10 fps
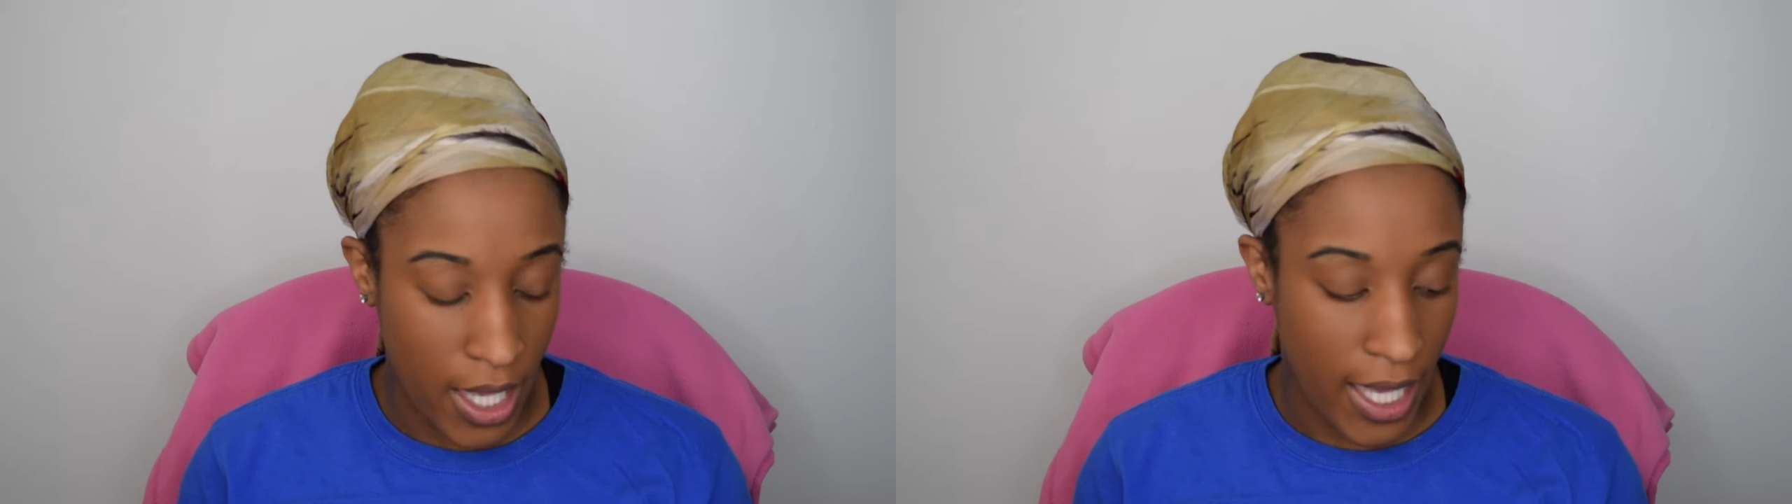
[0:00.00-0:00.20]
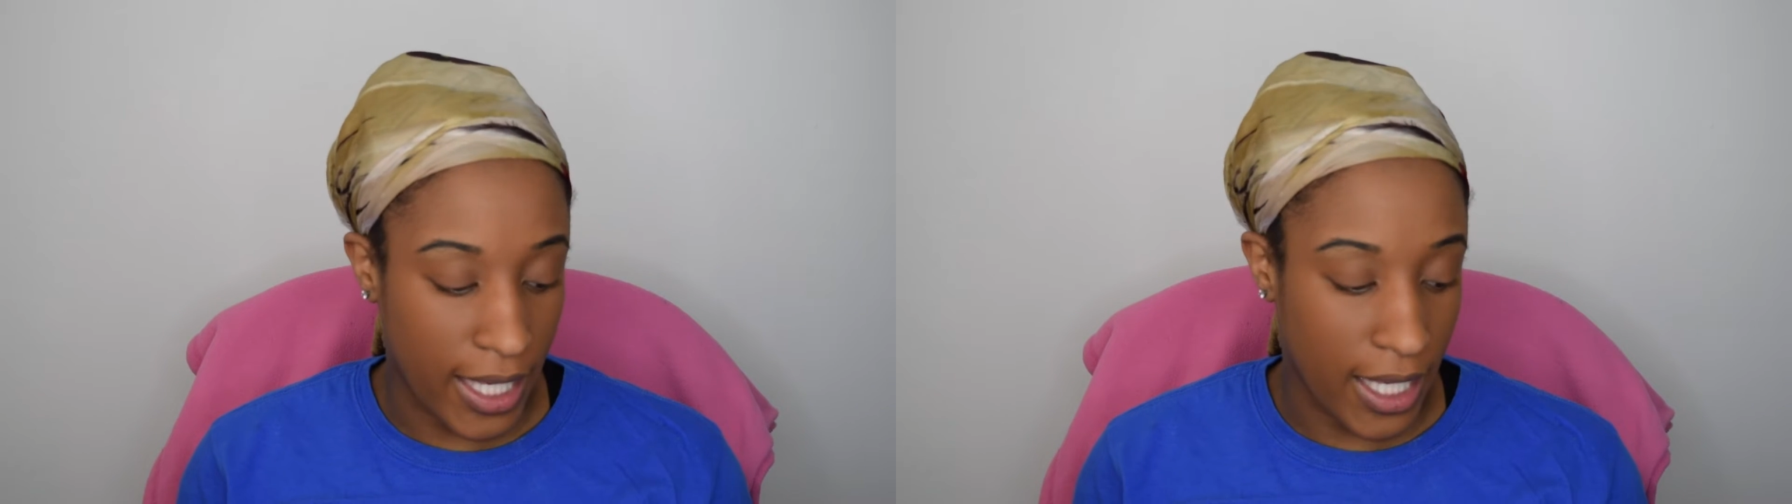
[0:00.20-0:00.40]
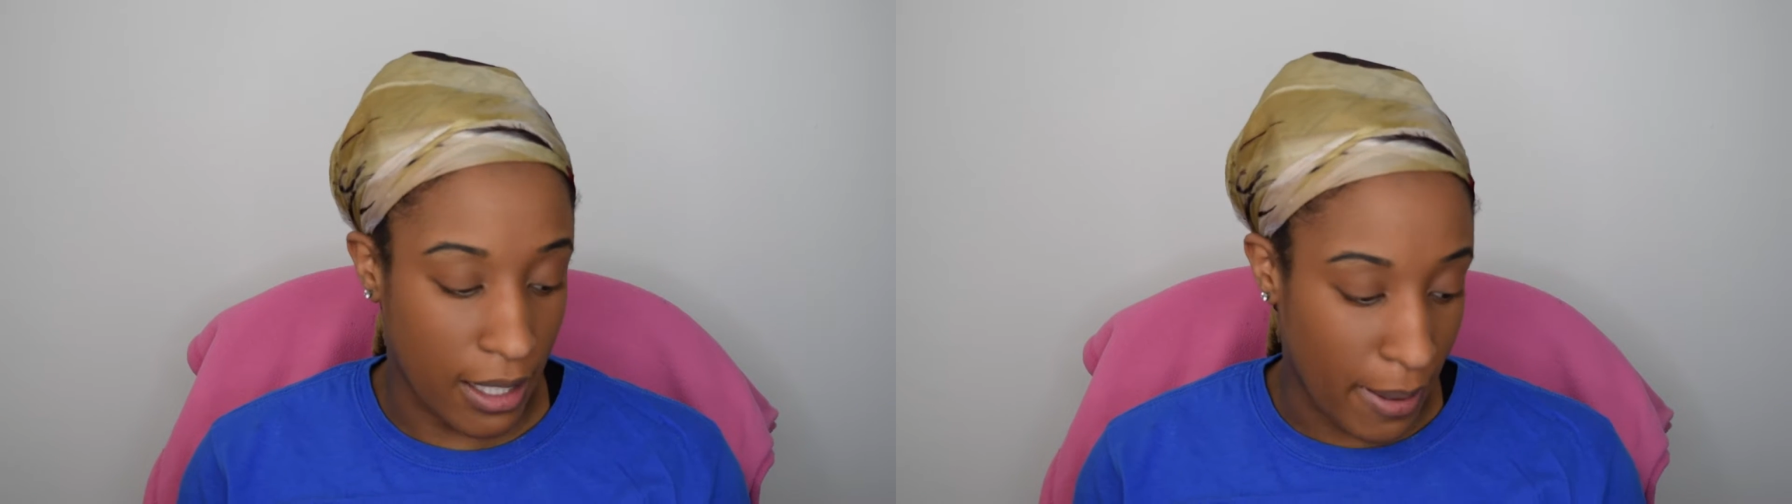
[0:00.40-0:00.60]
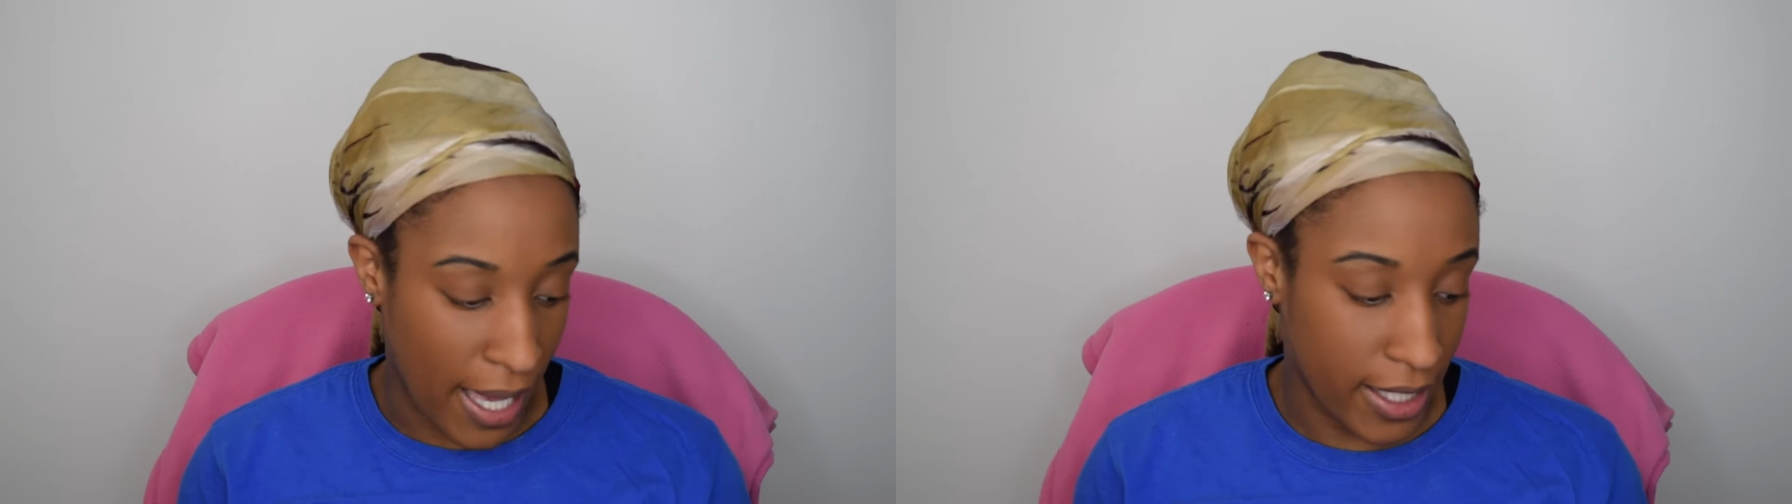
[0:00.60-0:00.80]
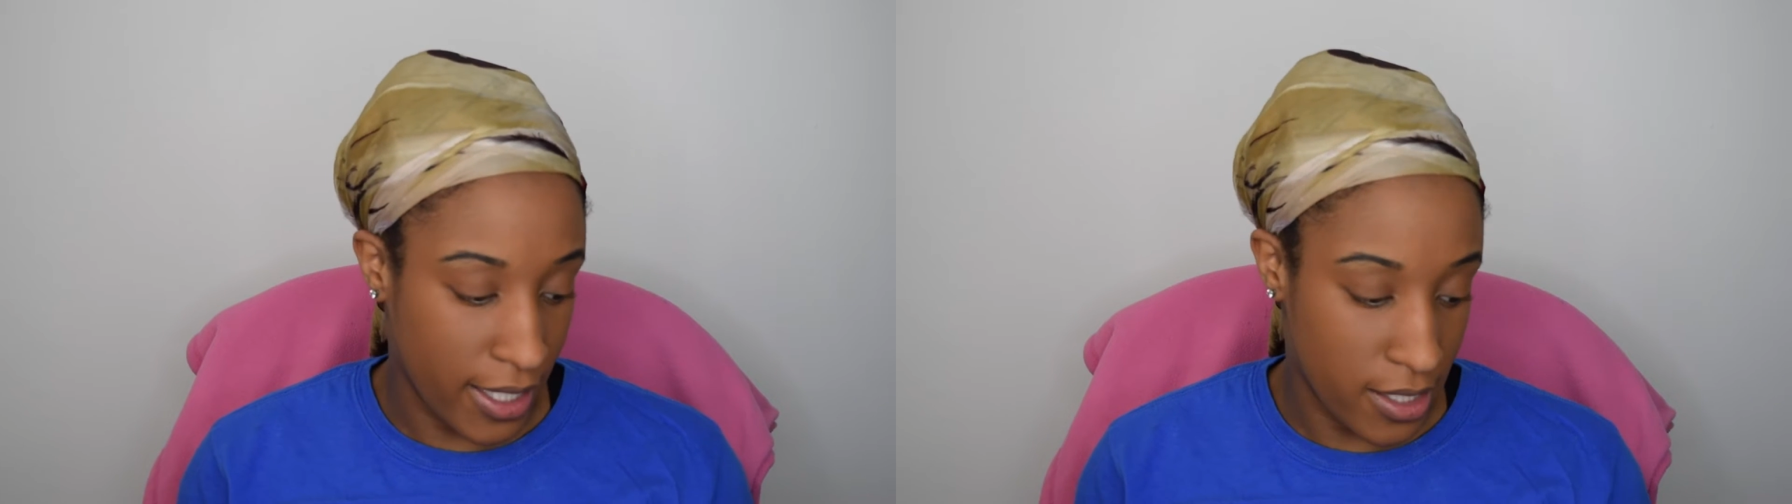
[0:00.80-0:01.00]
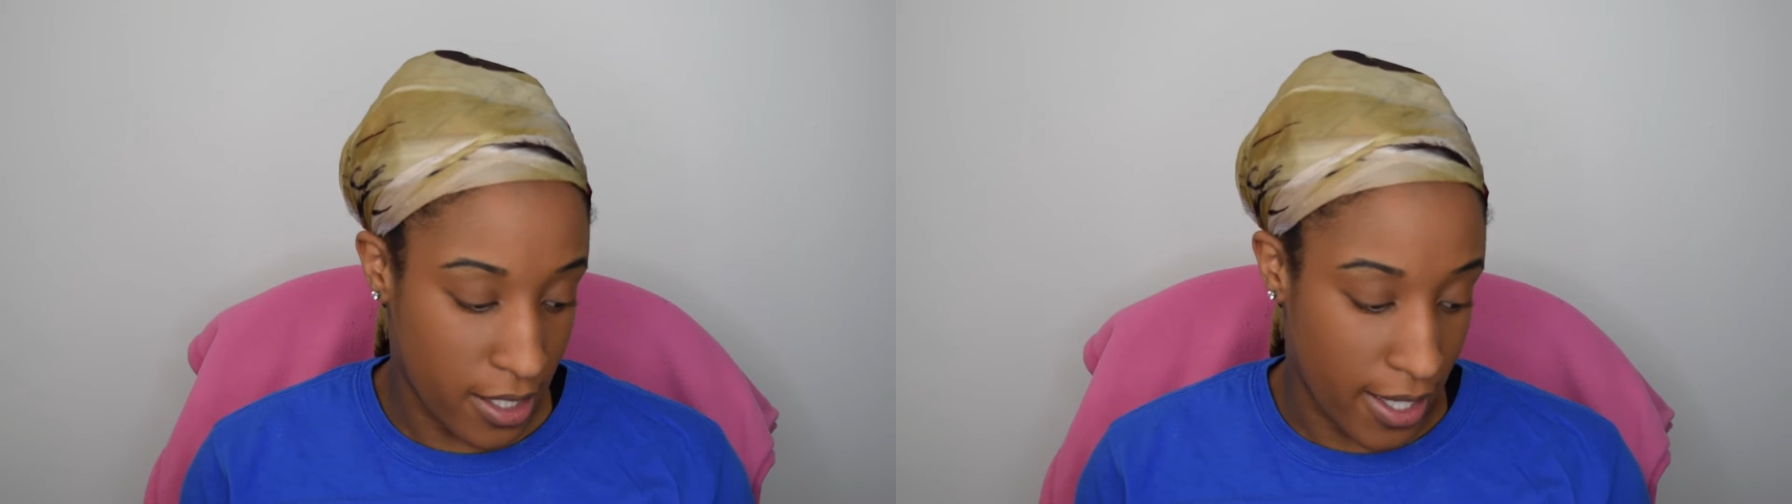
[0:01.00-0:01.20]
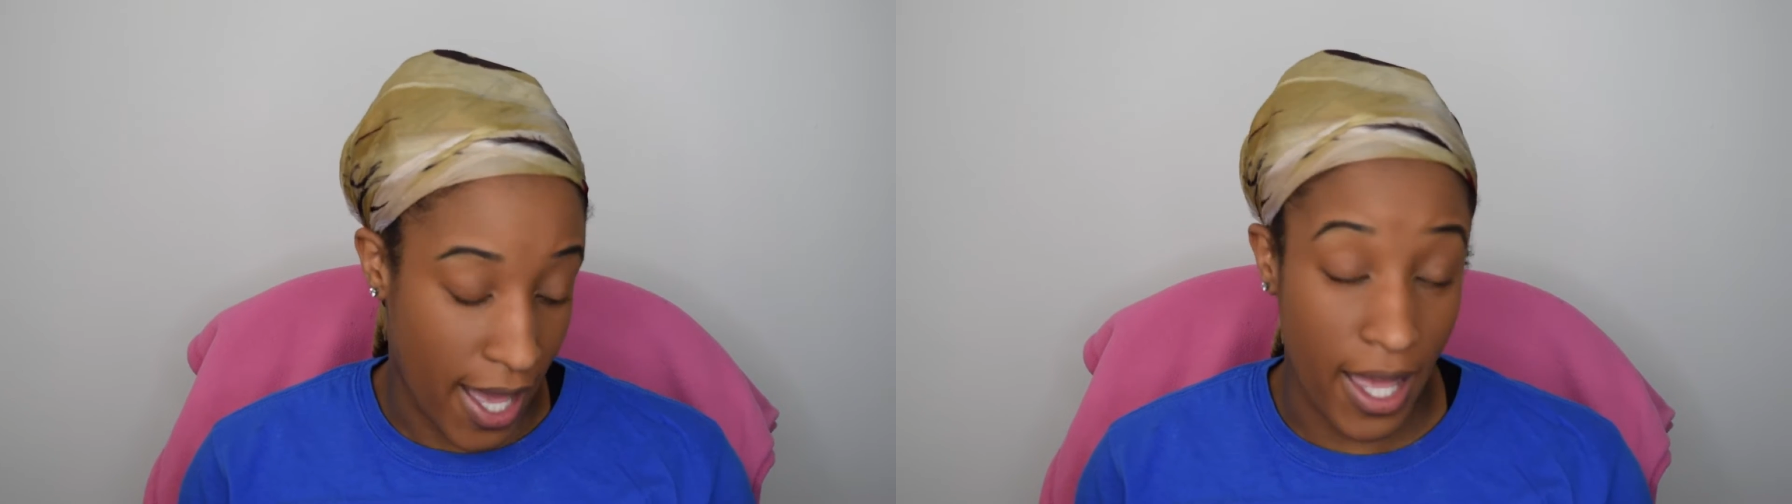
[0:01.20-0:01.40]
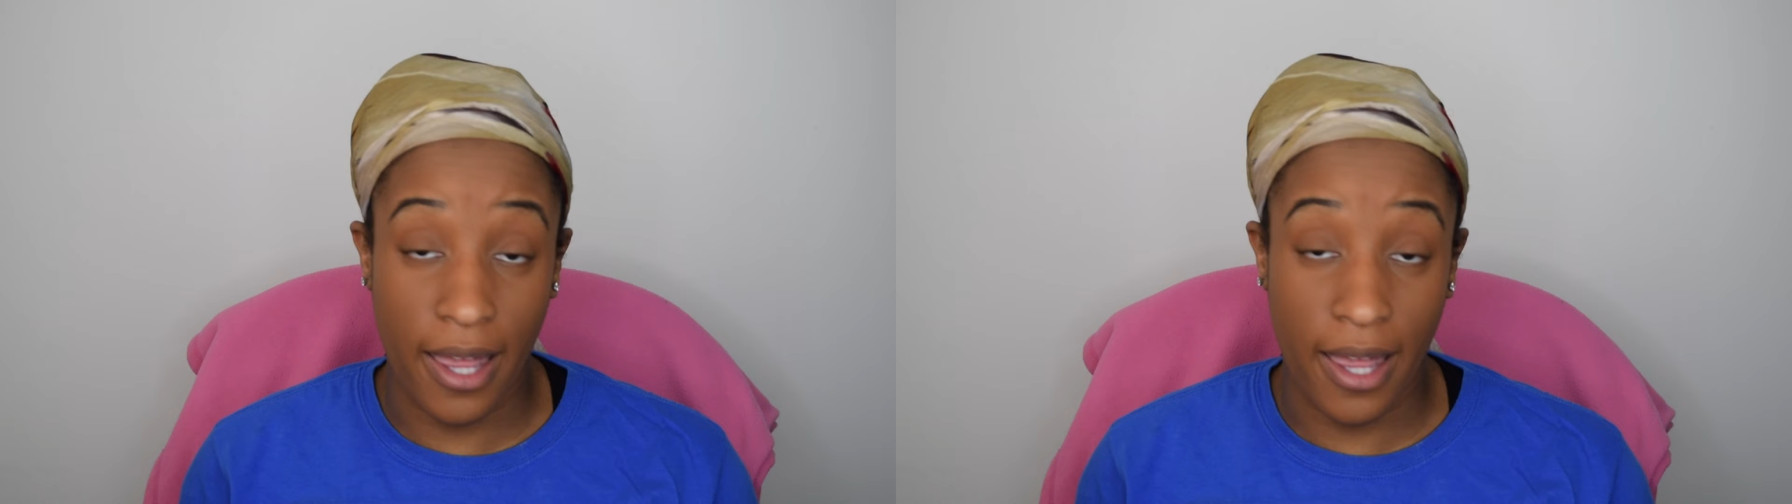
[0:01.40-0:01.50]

and getting back into that.